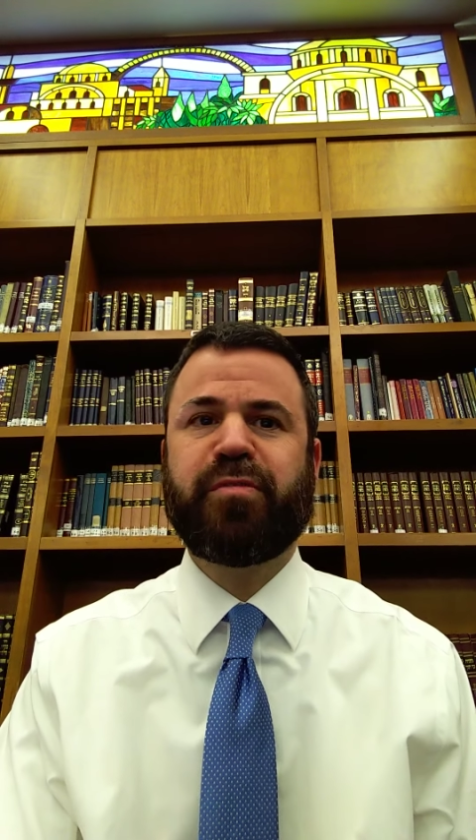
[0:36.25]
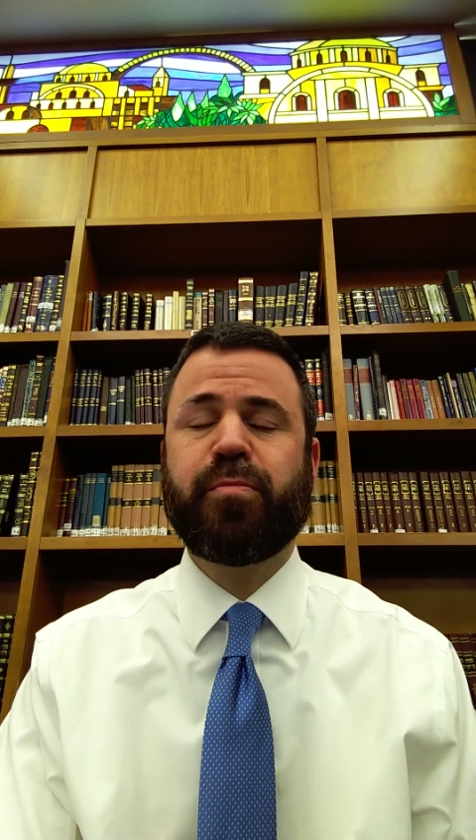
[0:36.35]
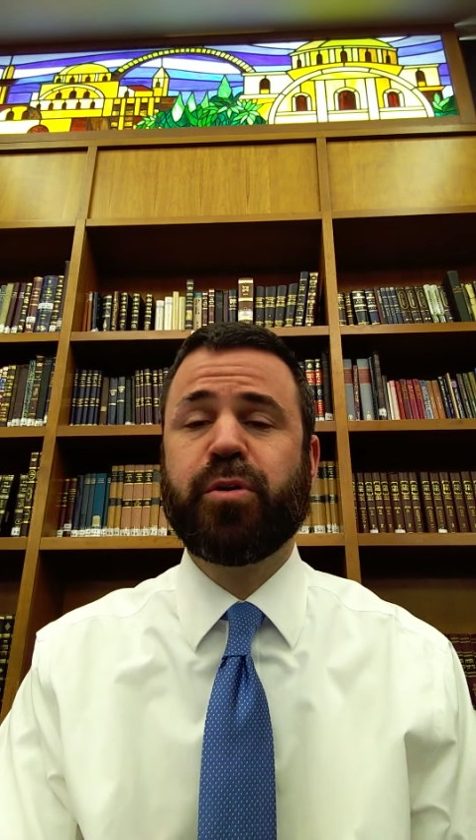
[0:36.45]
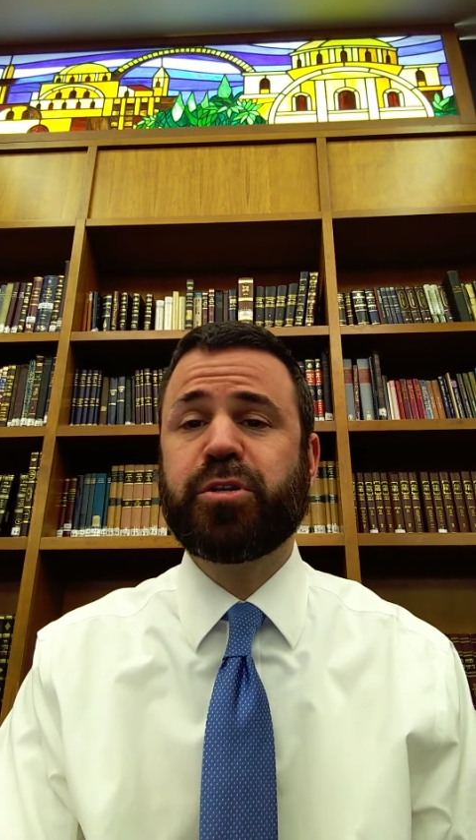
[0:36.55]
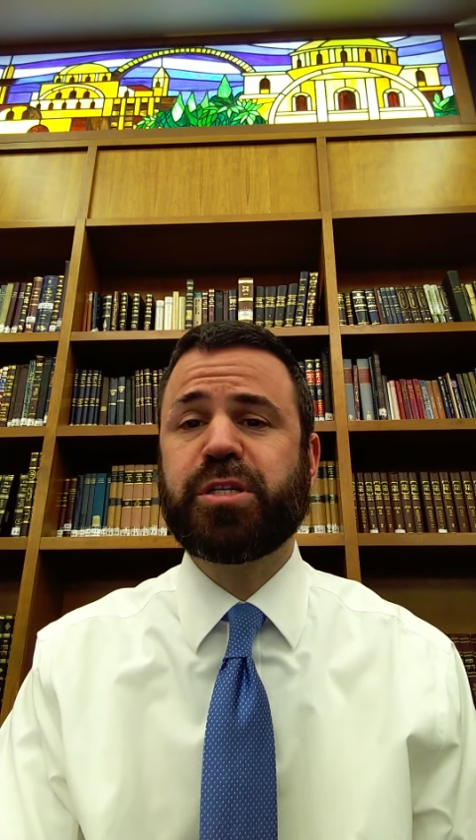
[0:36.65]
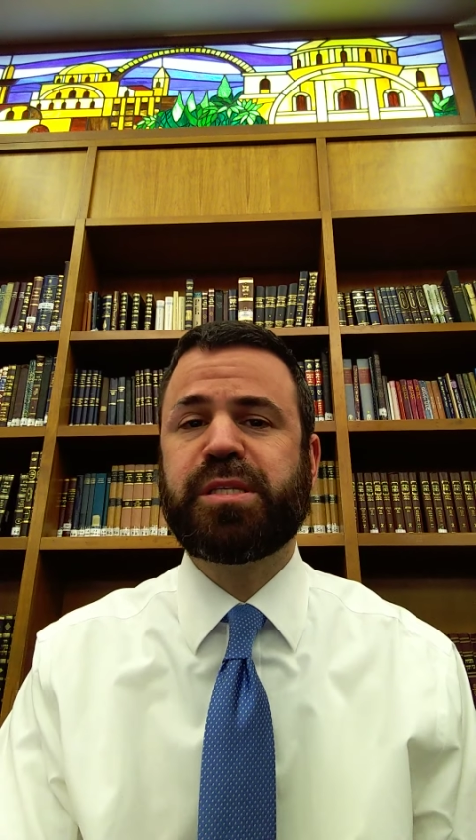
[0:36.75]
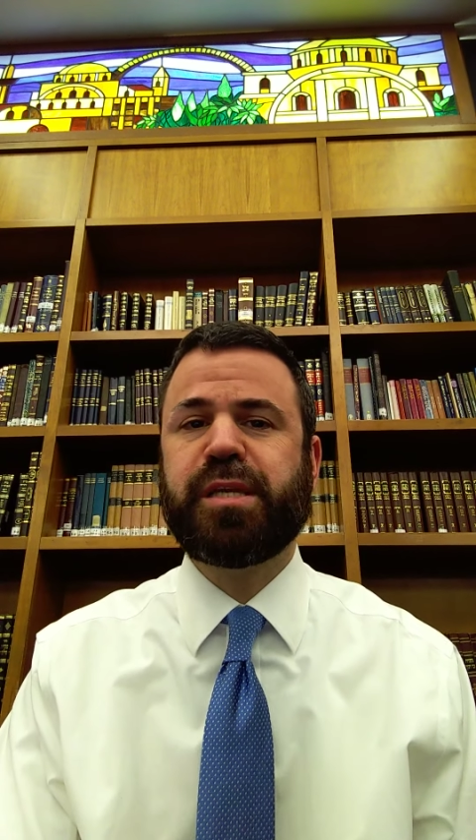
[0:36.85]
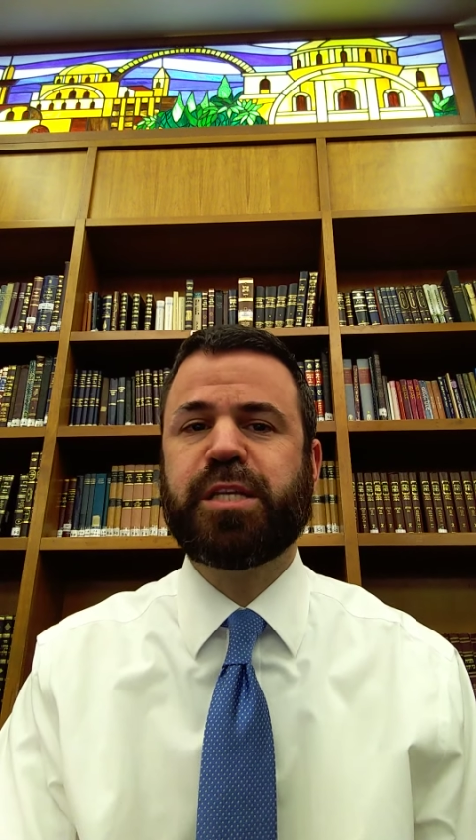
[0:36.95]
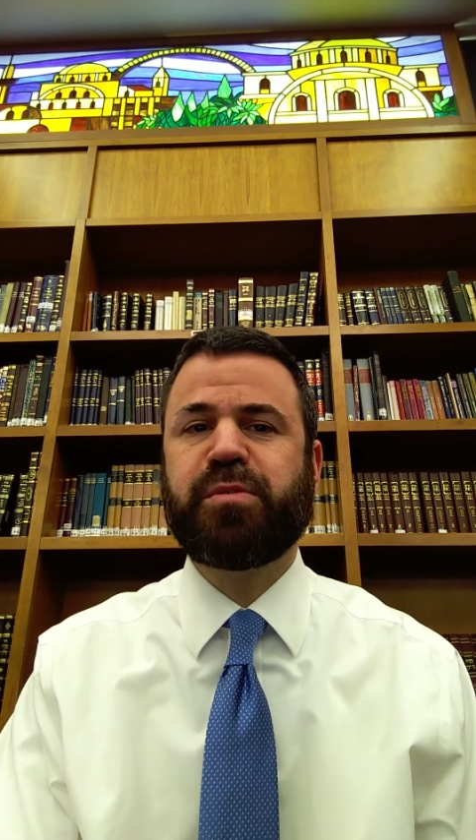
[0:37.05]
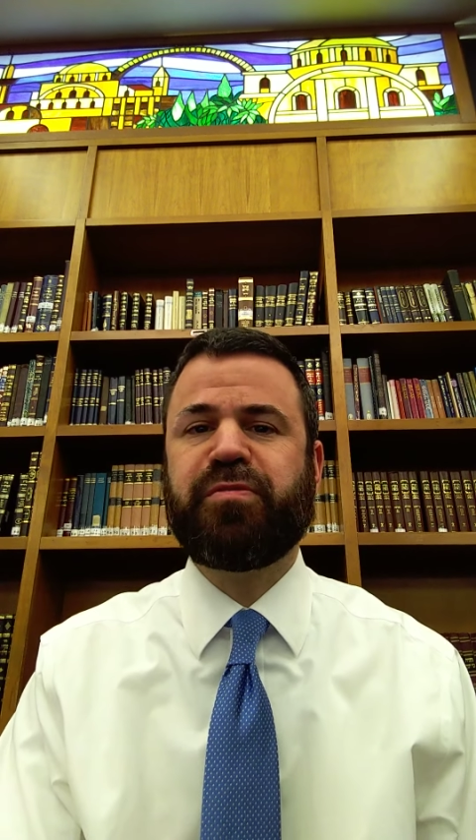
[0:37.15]

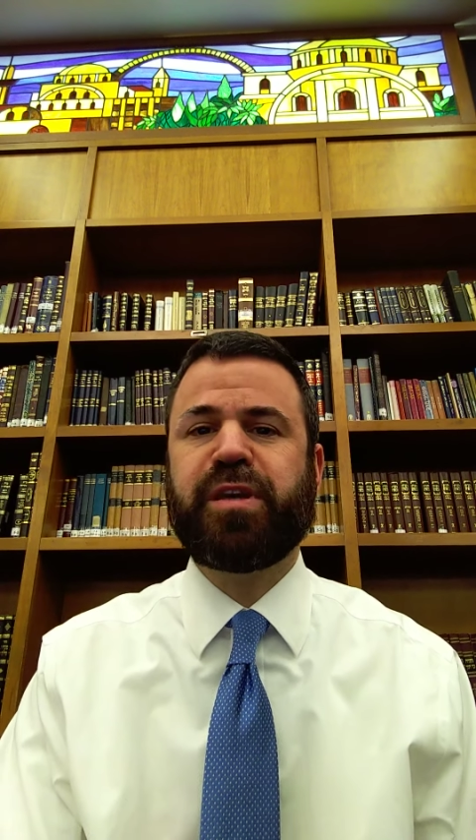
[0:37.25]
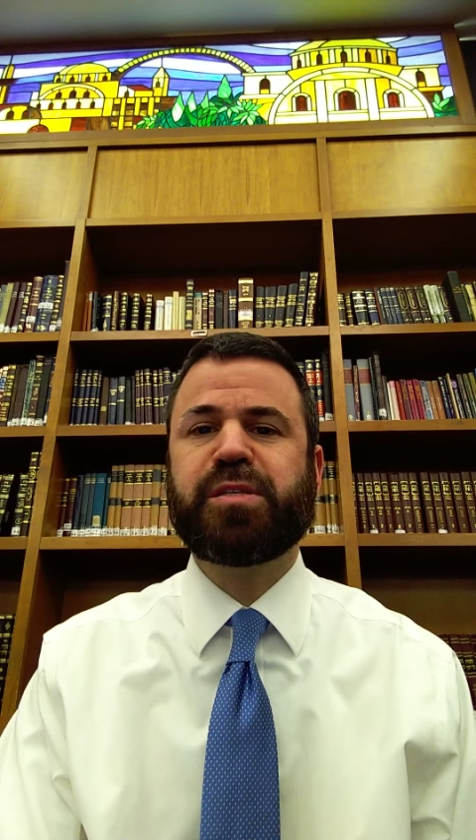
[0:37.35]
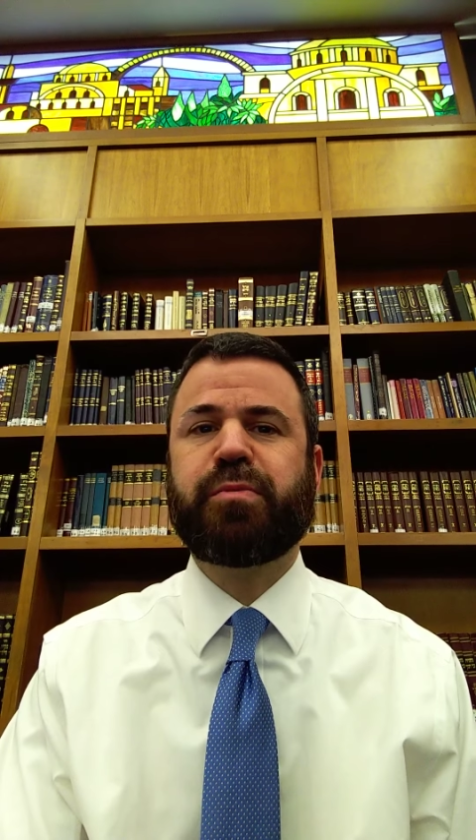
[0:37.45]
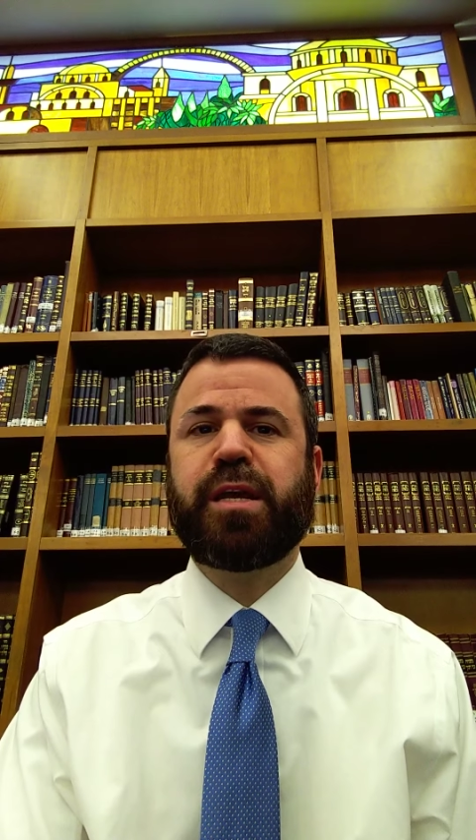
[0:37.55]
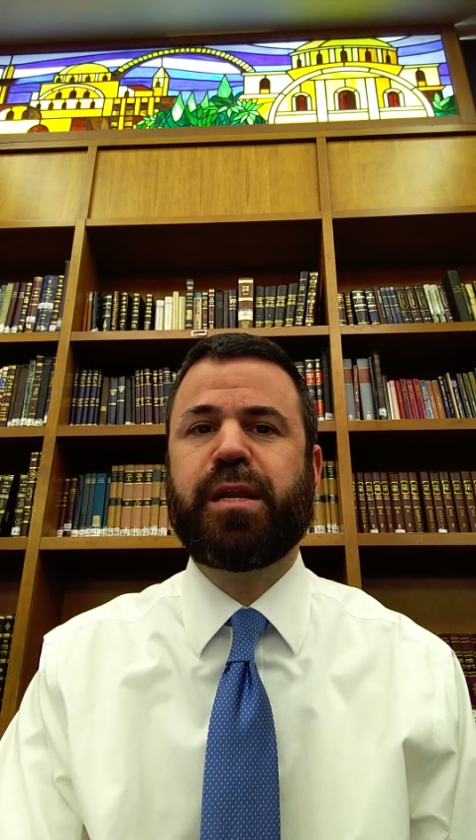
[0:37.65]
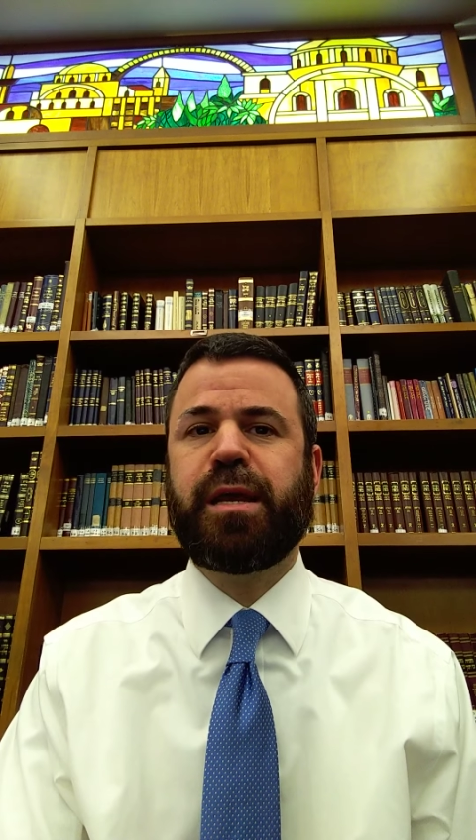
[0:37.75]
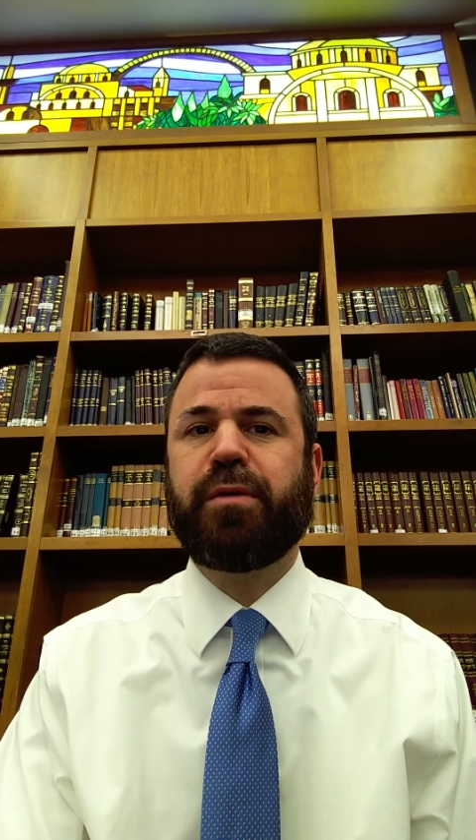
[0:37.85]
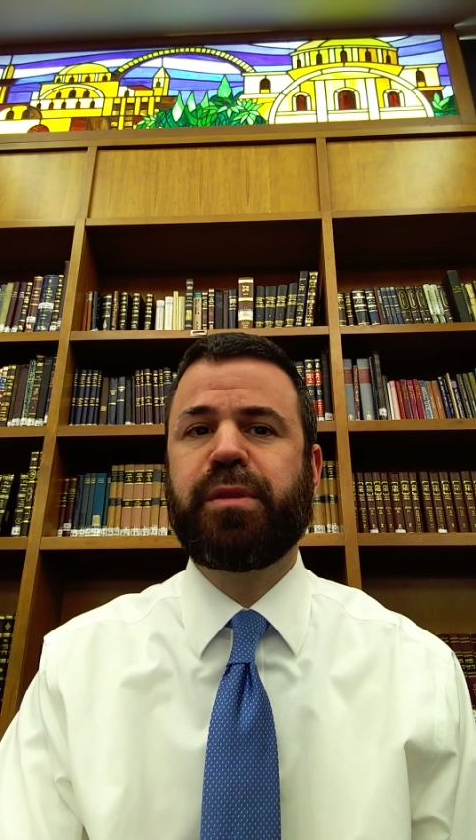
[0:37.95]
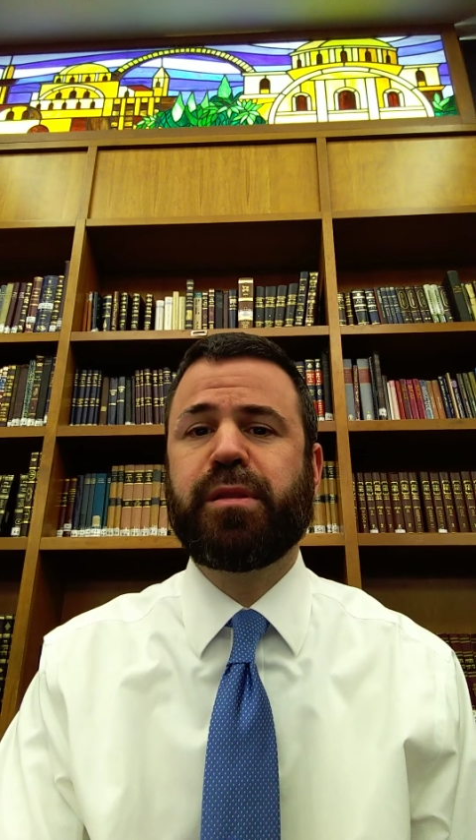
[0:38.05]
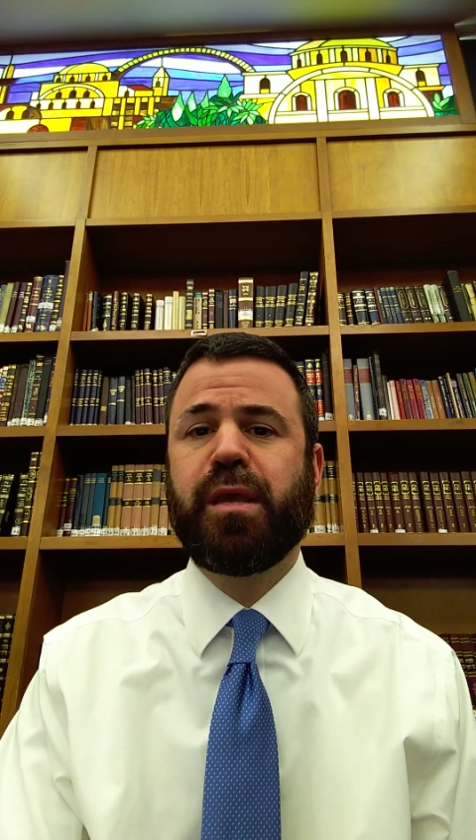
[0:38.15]
emergency as we face right
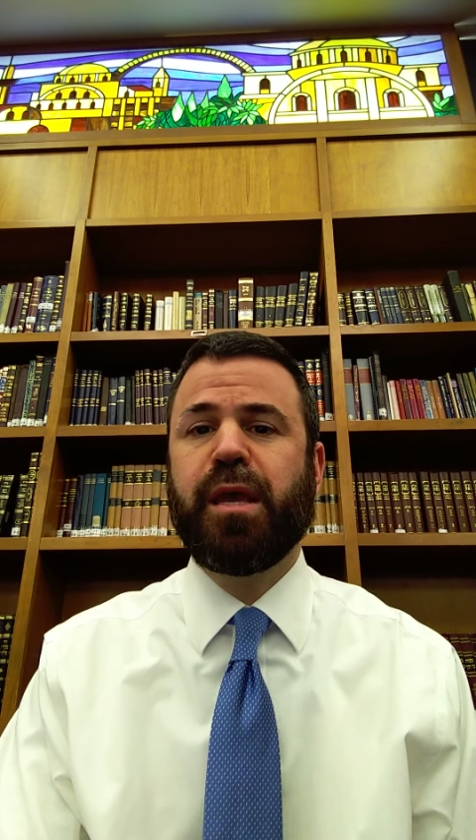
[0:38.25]
now, and